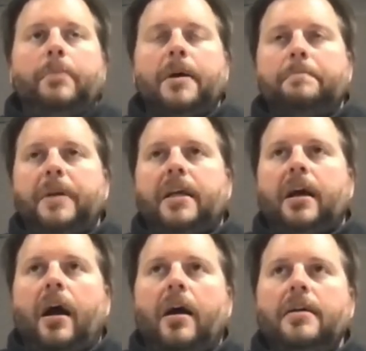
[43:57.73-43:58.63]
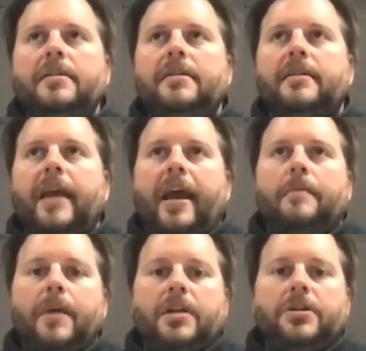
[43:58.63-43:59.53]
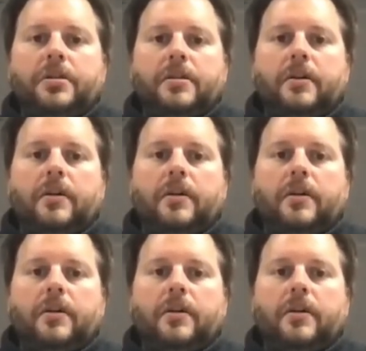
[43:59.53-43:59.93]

But because animation took